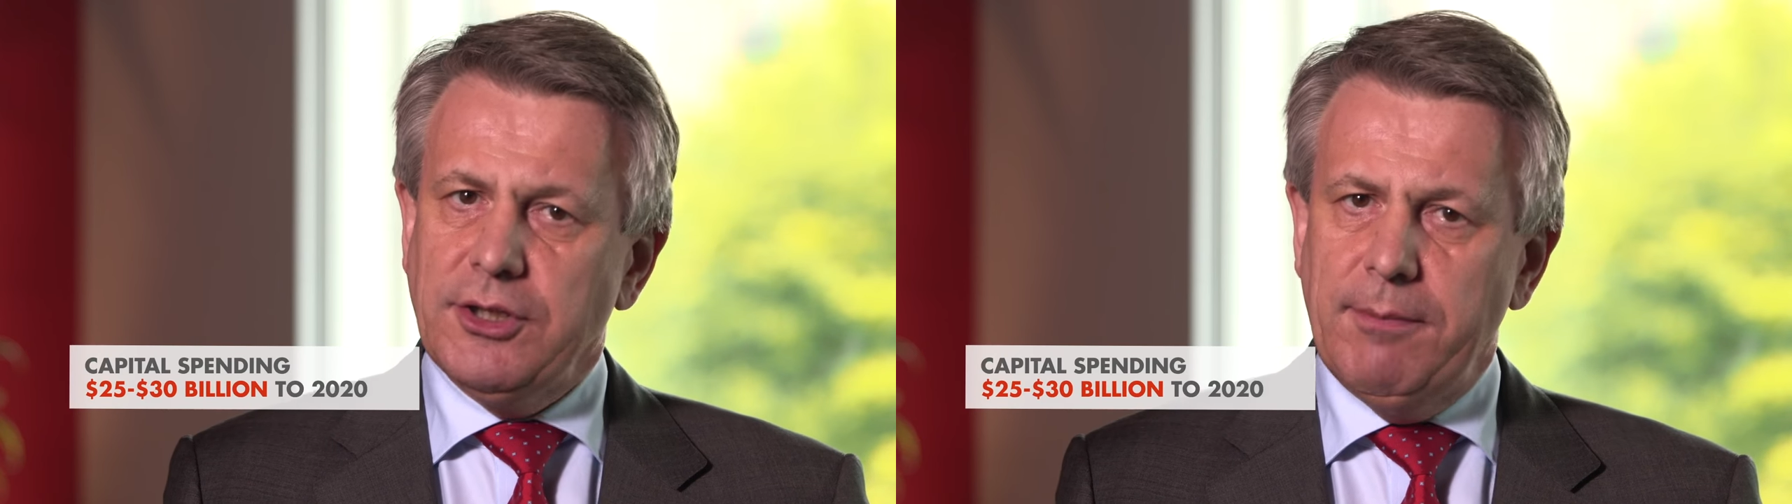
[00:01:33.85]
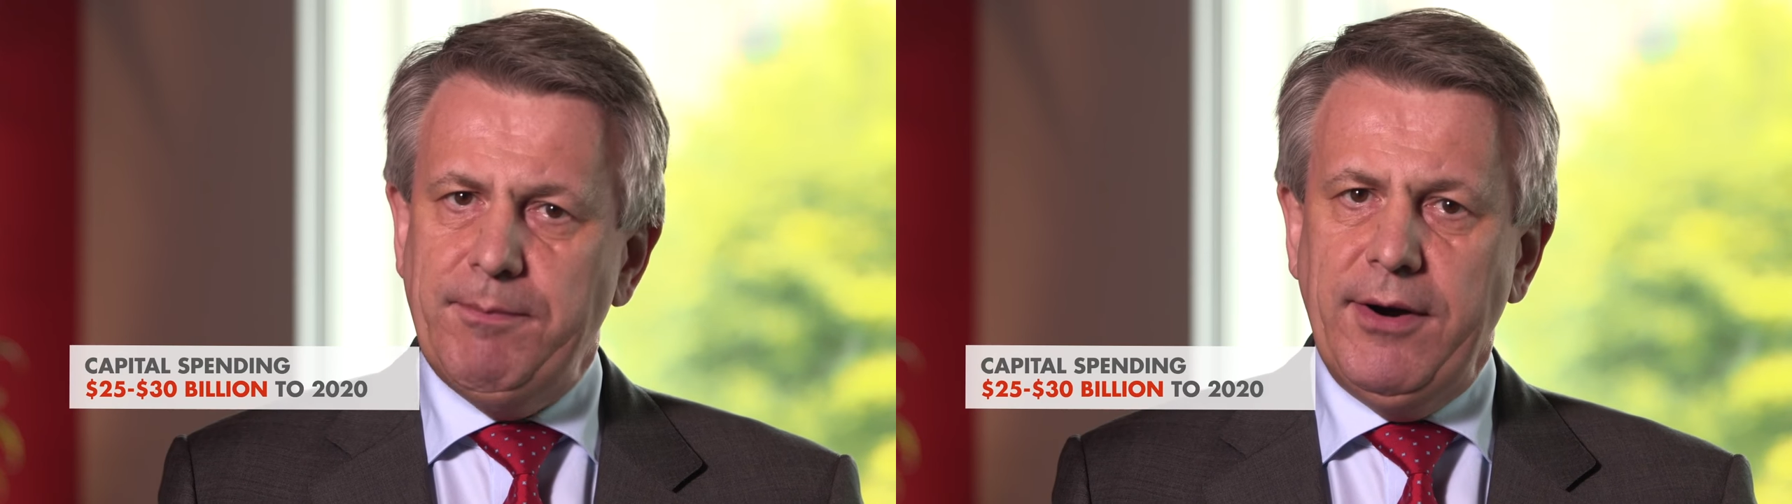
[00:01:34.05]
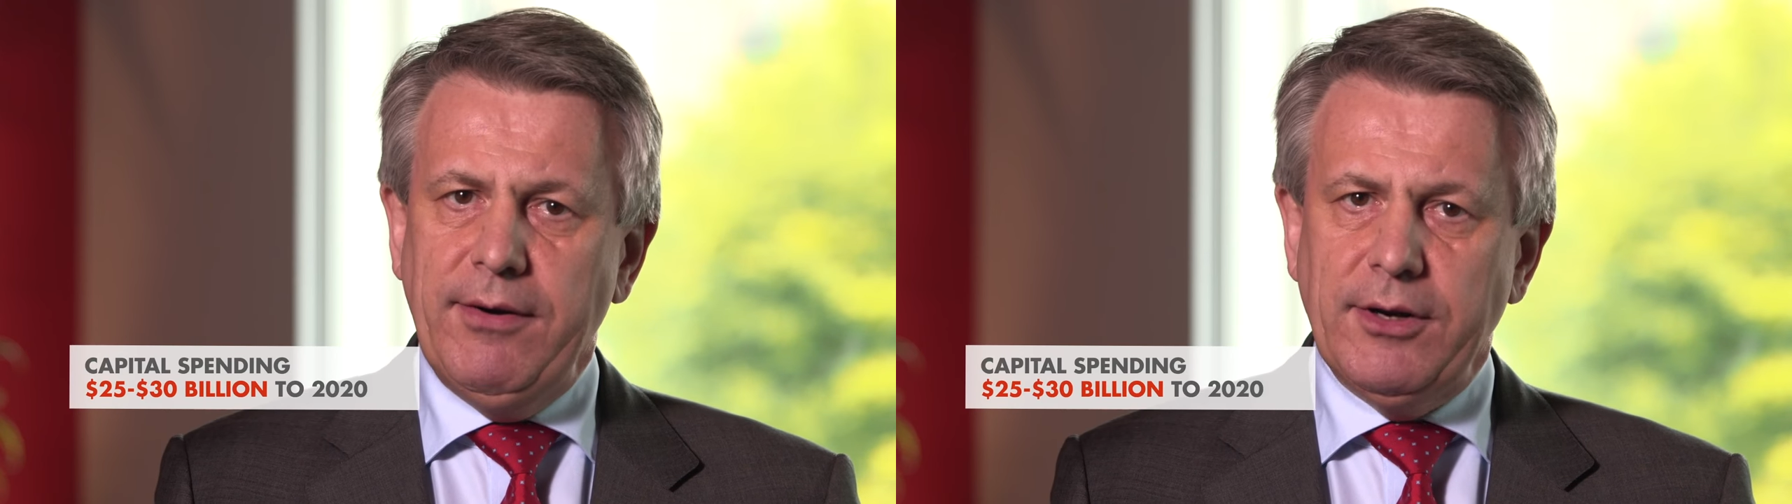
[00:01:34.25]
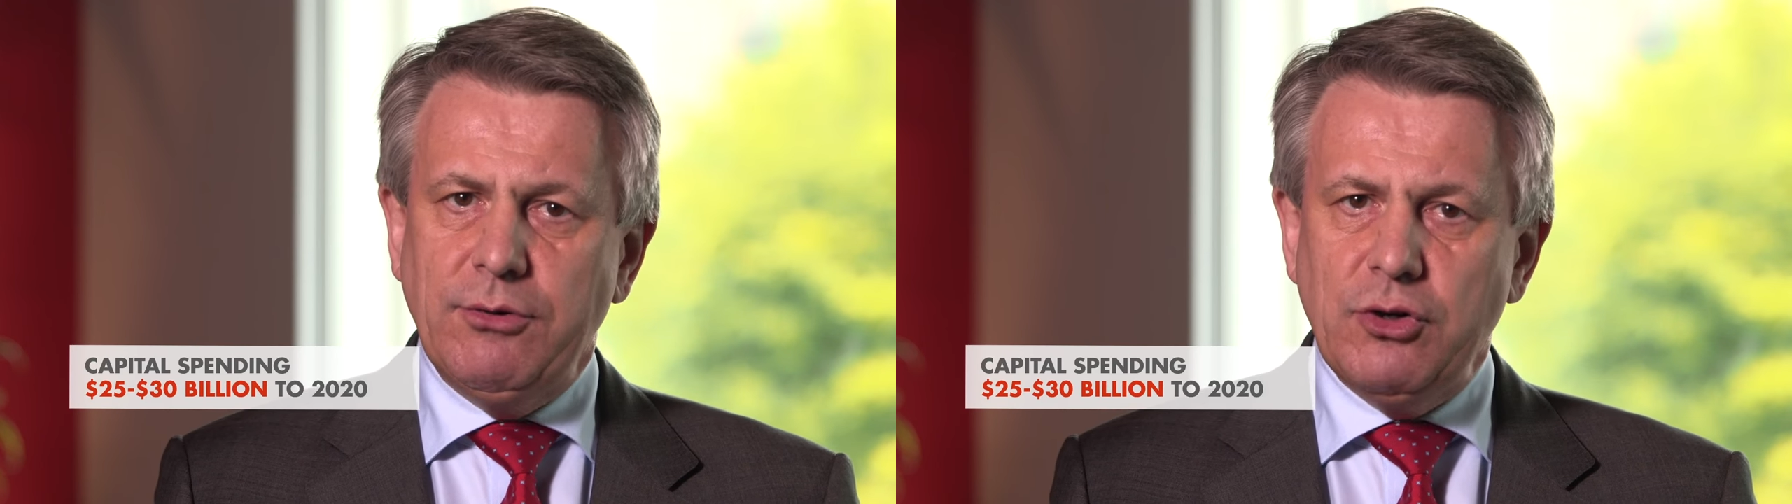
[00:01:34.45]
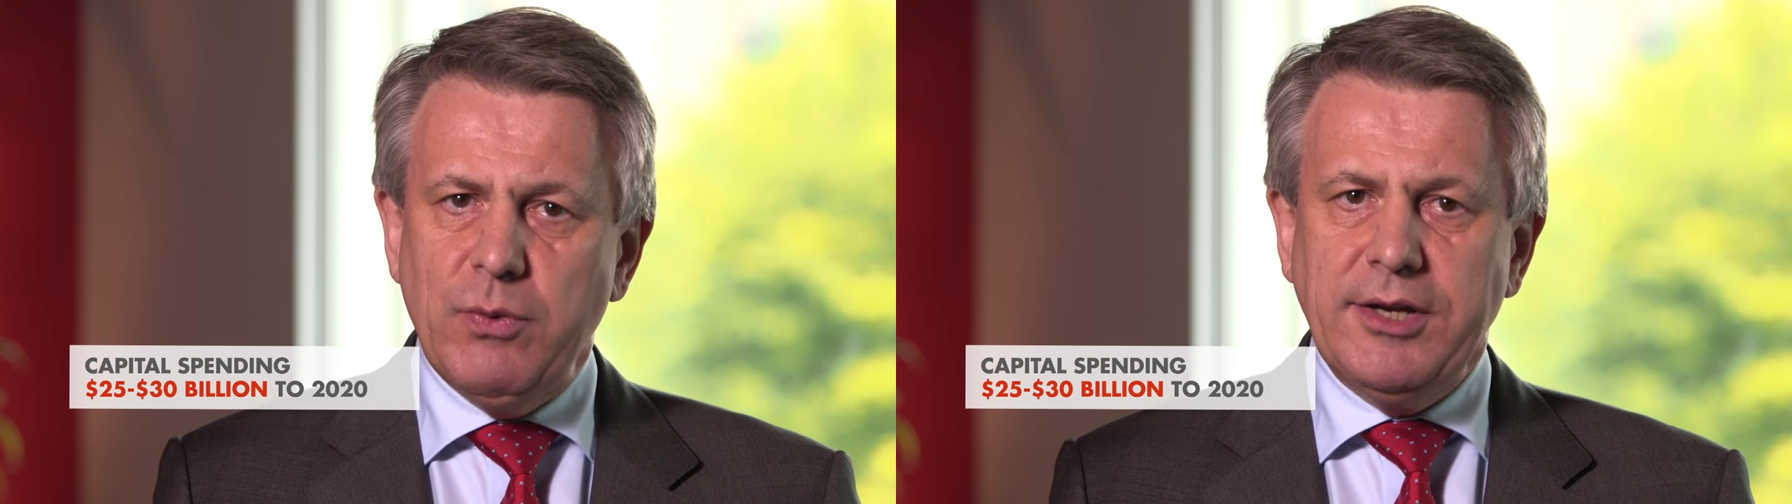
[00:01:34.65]
the
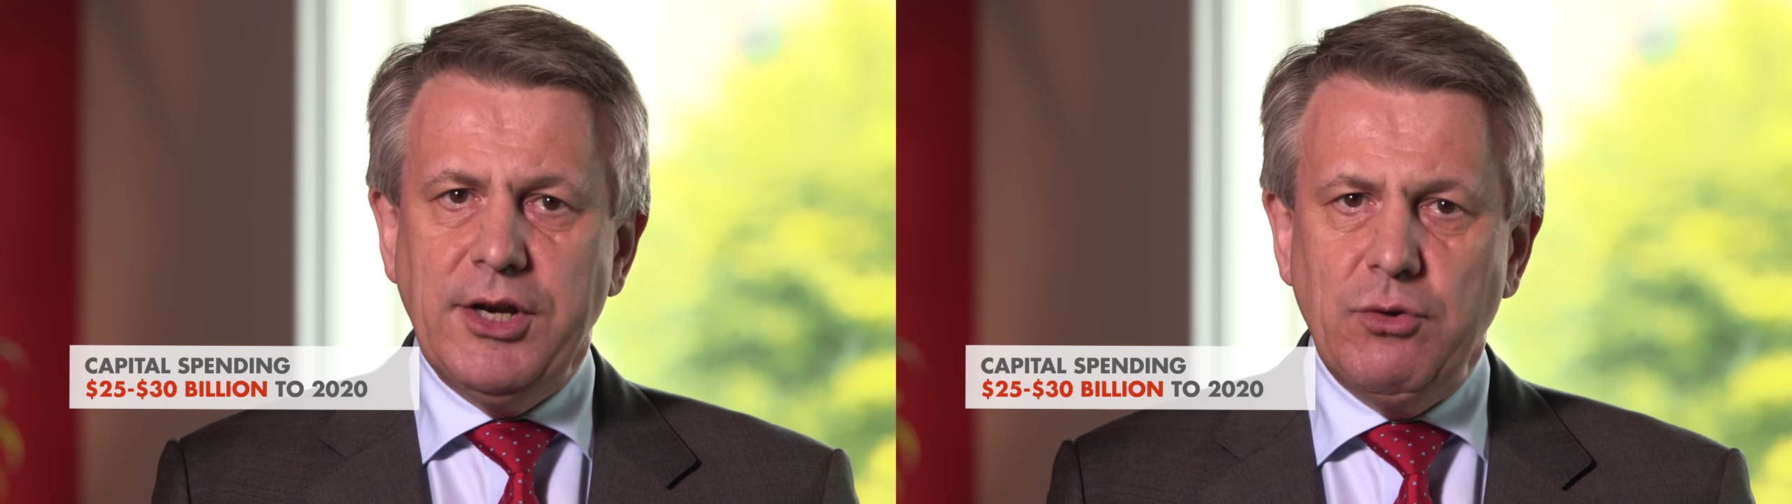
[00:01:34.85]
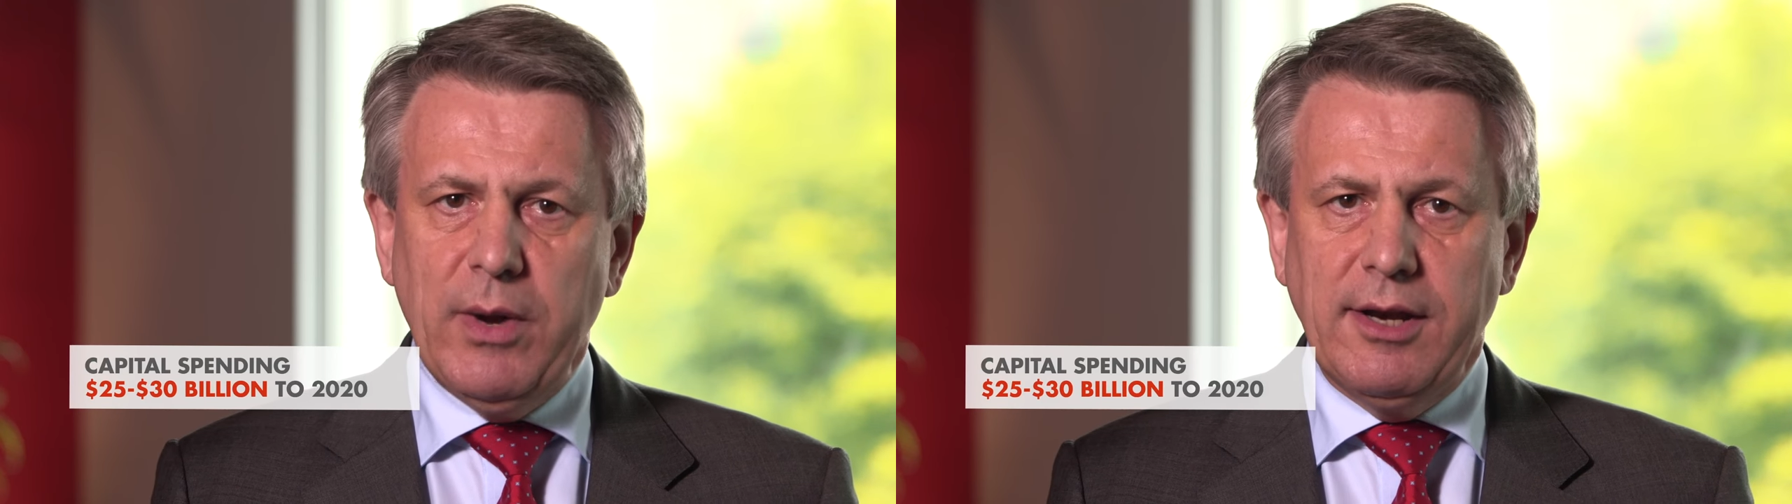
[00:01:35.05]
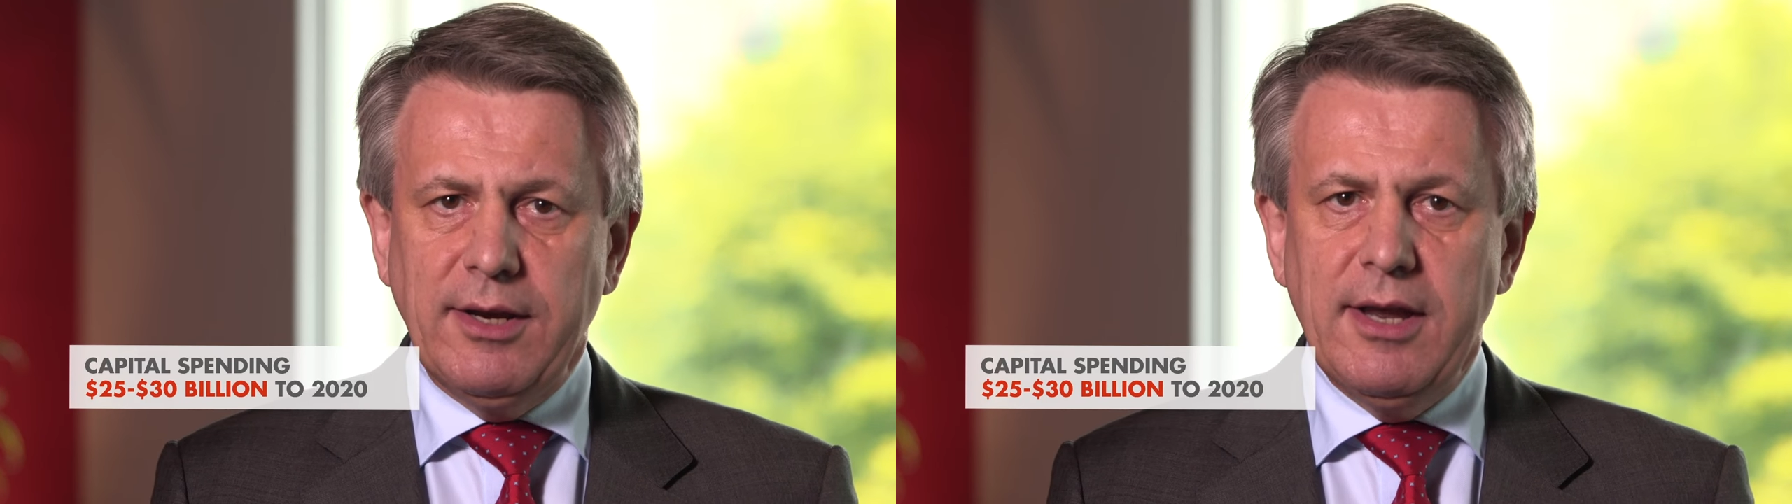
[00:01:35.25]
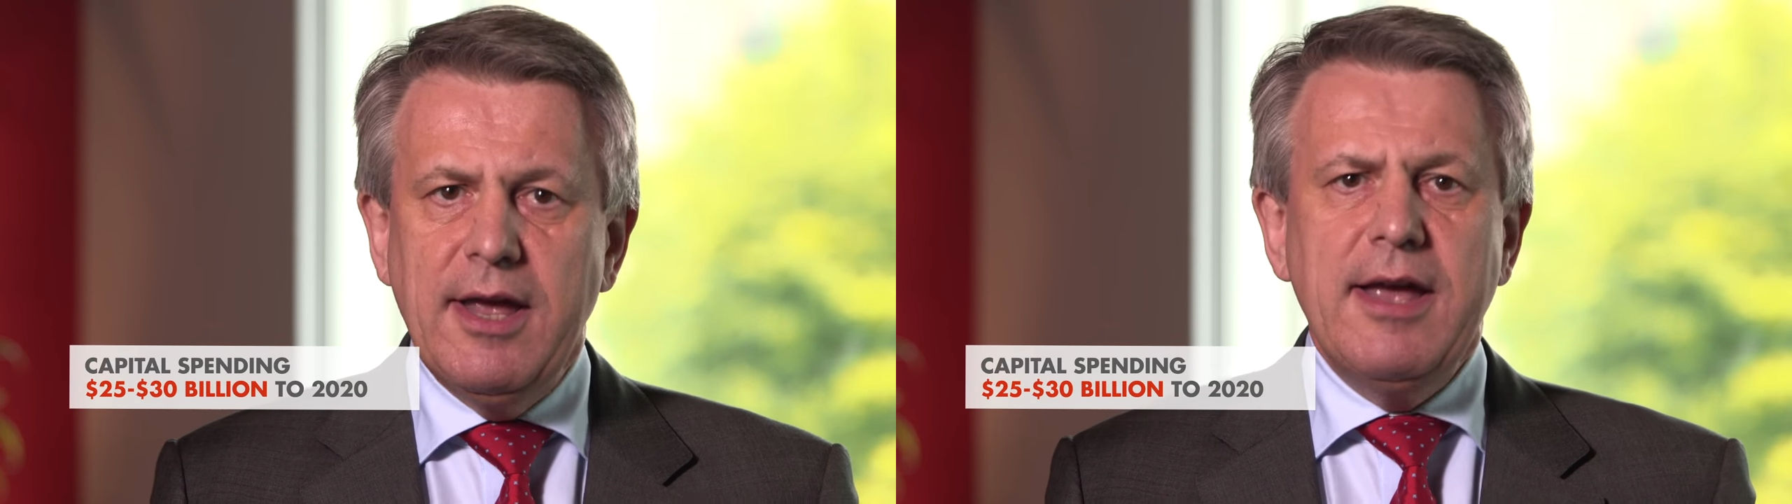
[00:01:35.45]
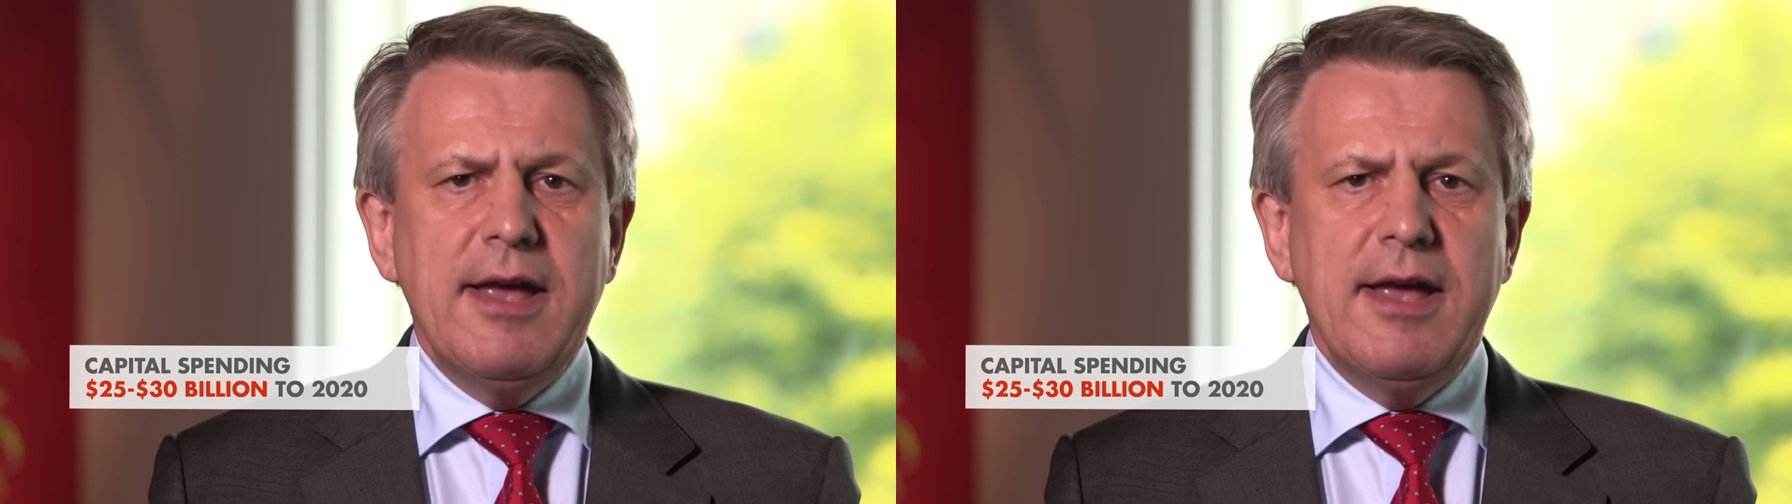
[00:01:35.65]
period to 2020,